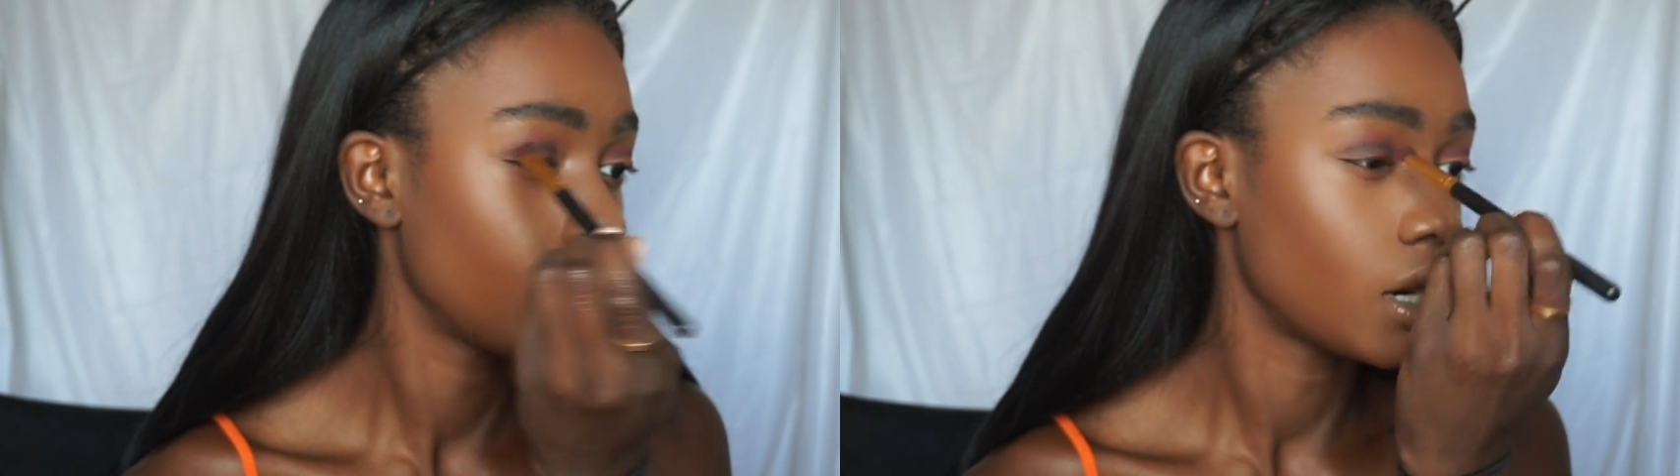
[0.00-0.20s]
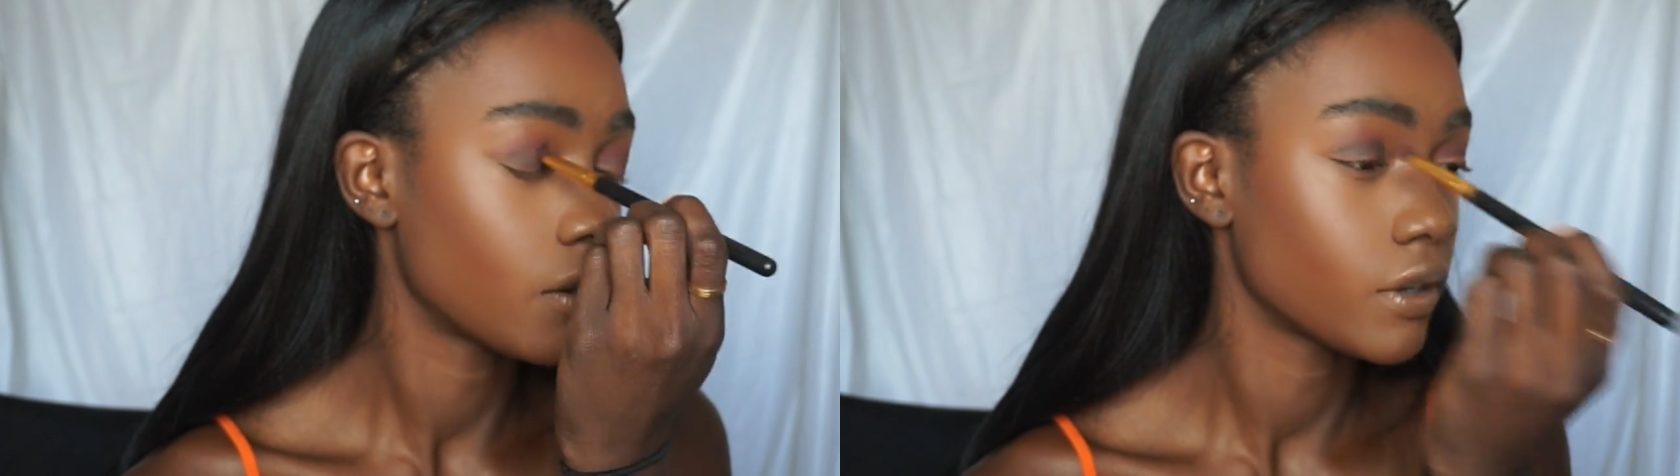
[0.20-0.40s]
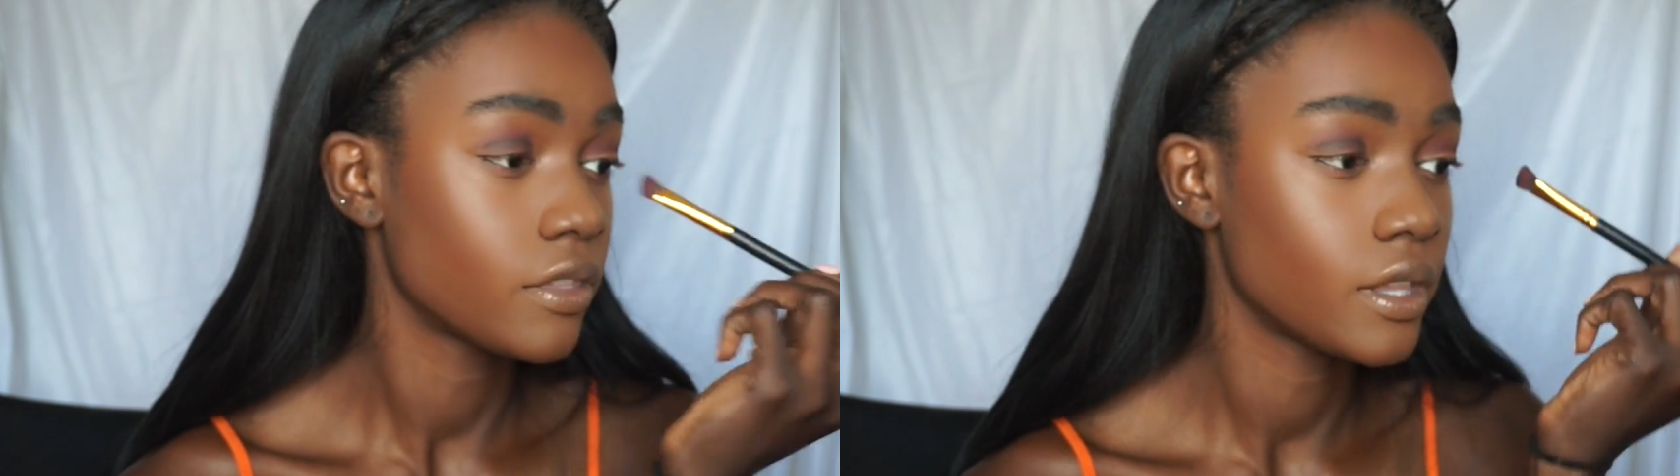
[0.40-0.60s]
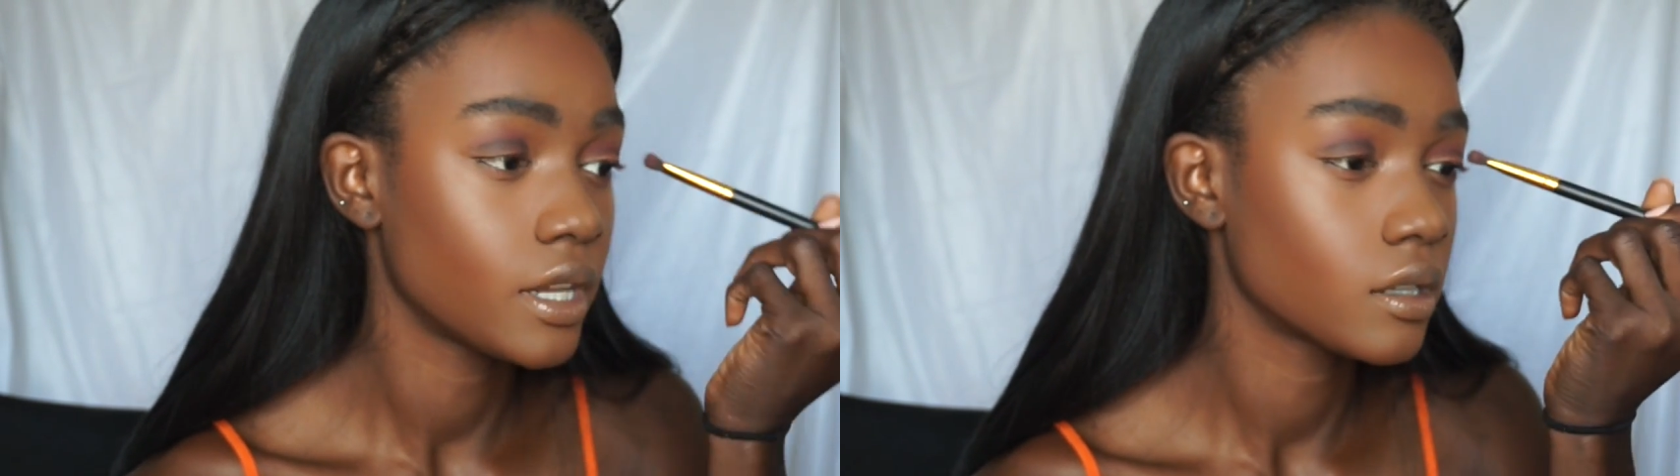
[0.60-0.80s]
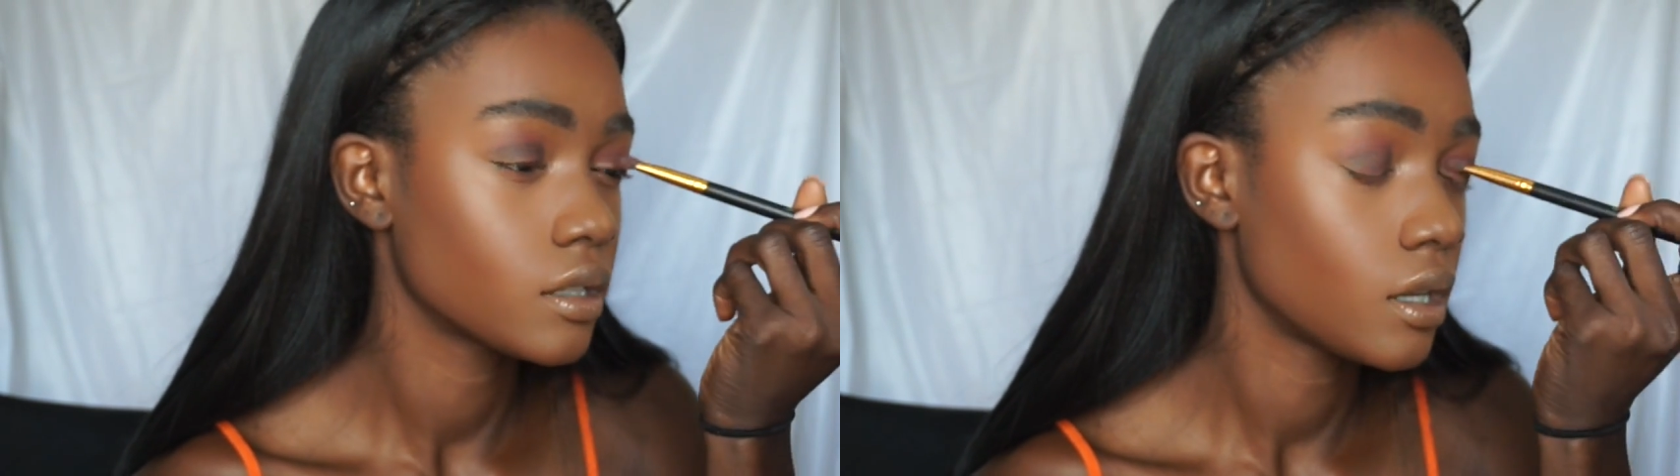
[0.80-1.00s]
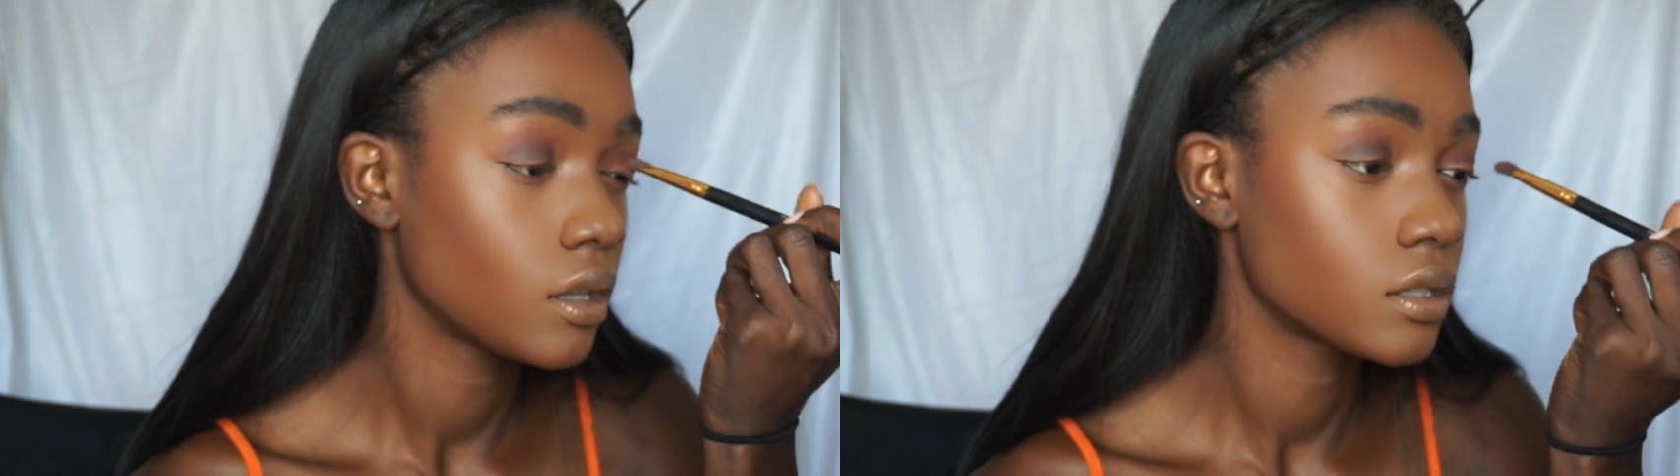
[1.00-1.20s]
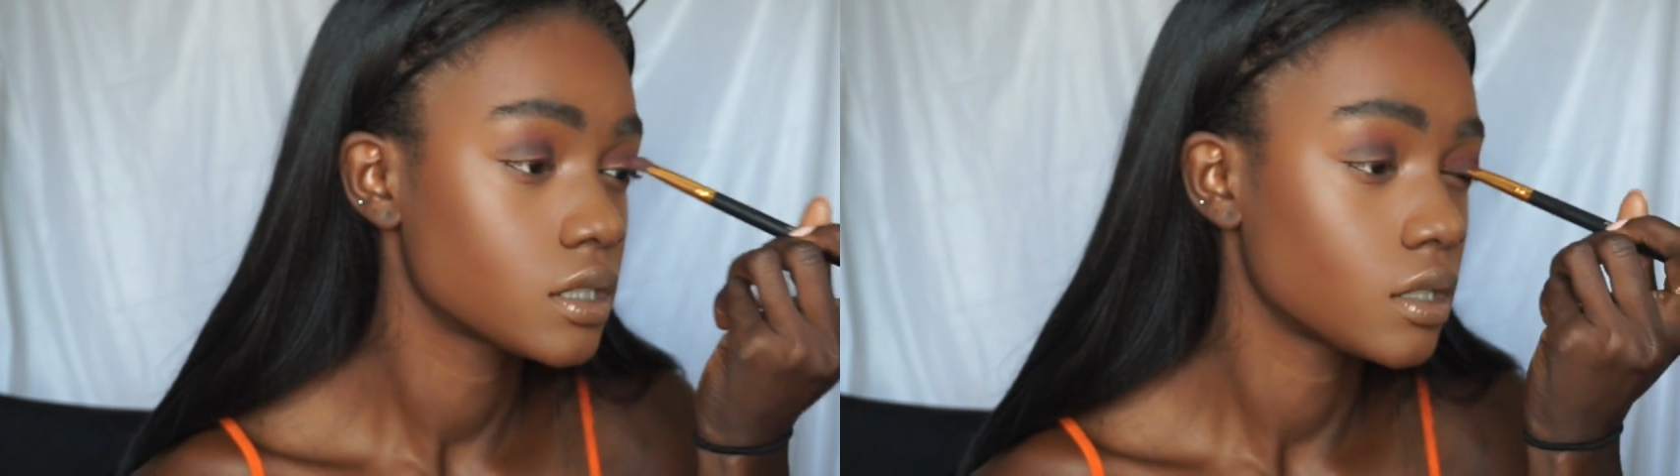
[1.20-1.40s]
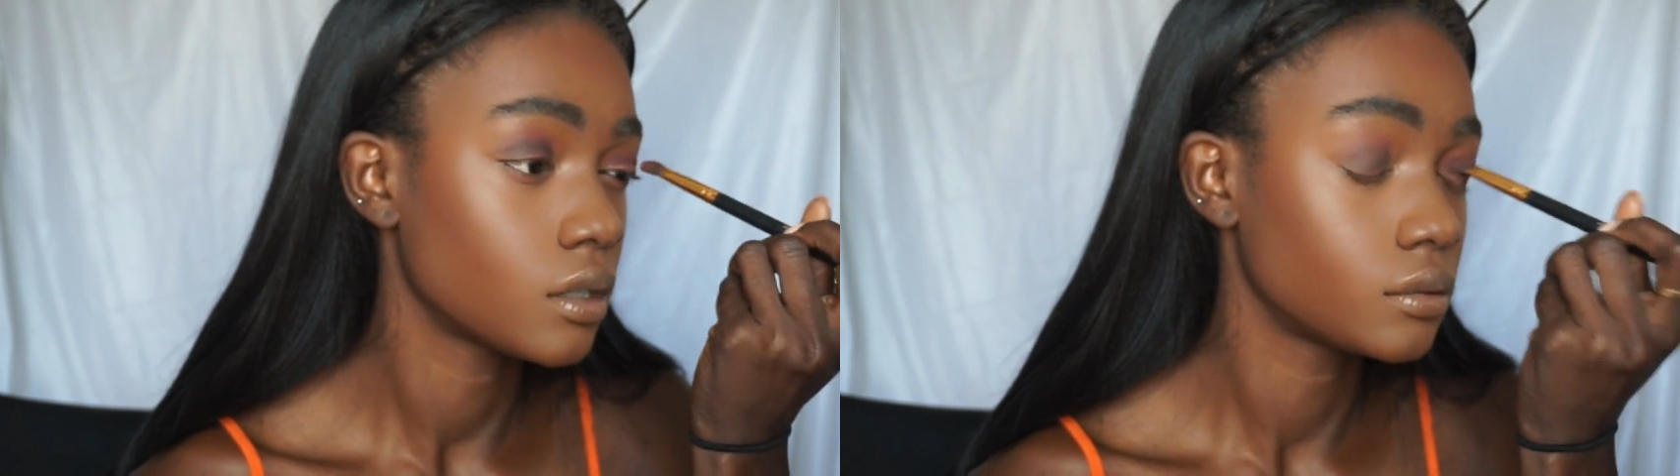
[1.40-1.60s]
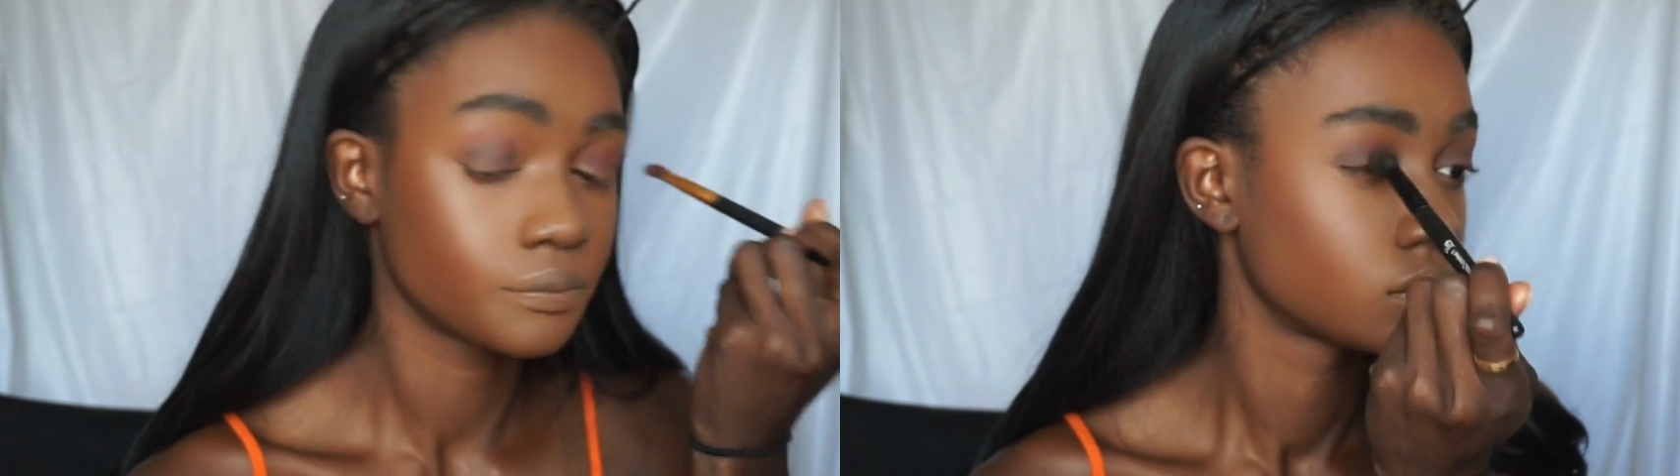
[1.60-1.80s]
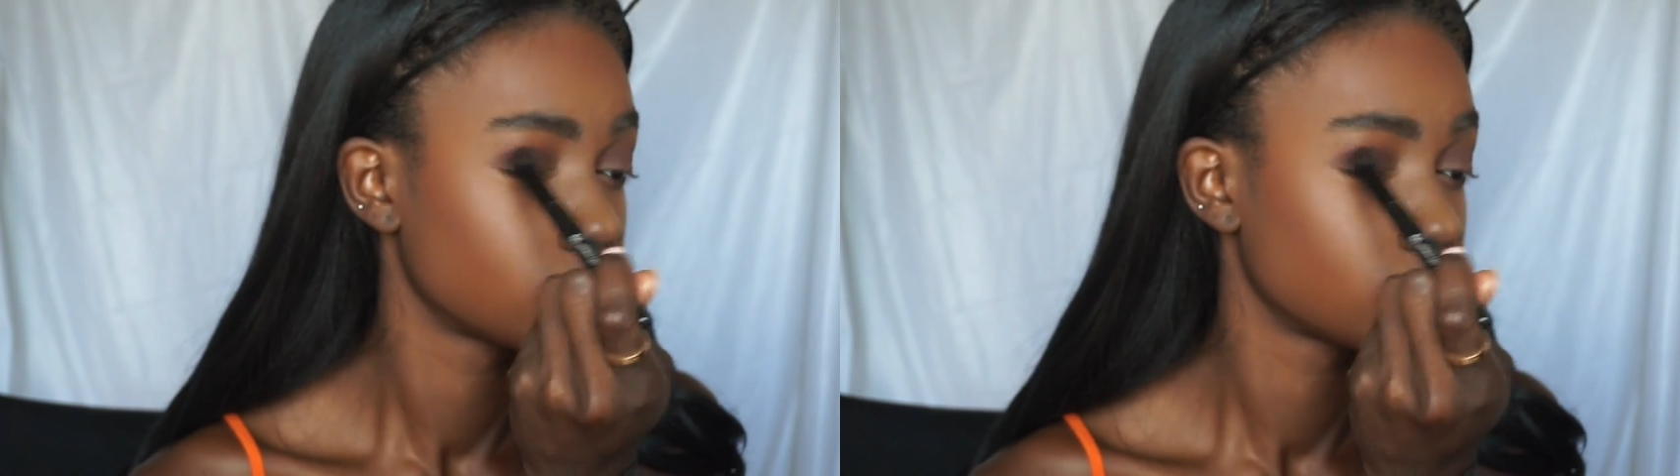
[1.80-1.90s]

everything, so.